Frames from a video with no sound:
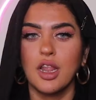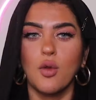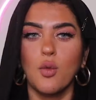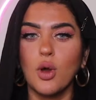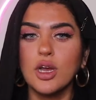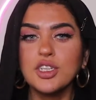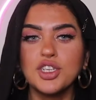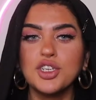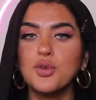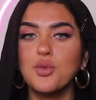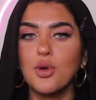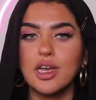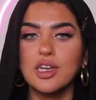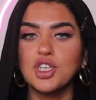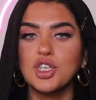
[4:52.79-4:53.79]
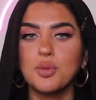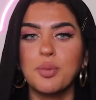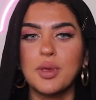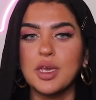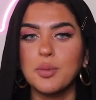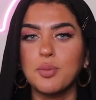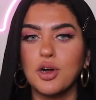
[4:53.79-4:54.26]
What do you wish
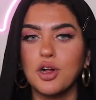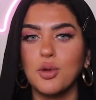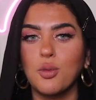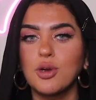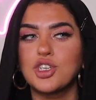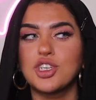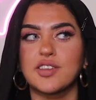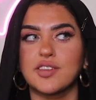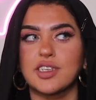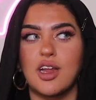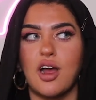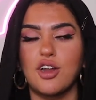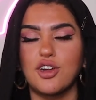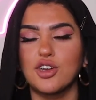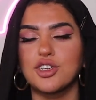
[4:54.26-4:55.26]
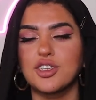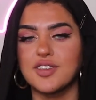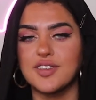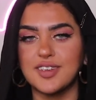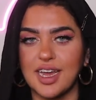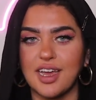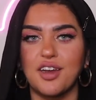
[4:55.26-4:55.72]
people would just
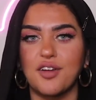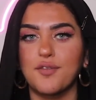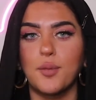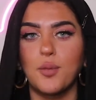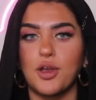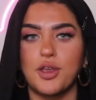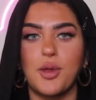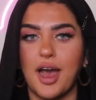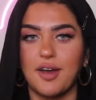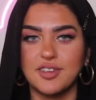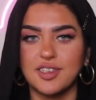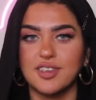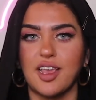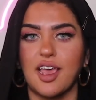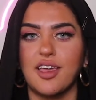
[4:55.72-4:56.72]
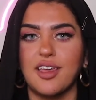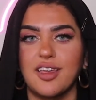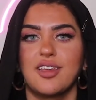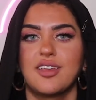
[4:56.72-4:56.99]
understand from what you have to say?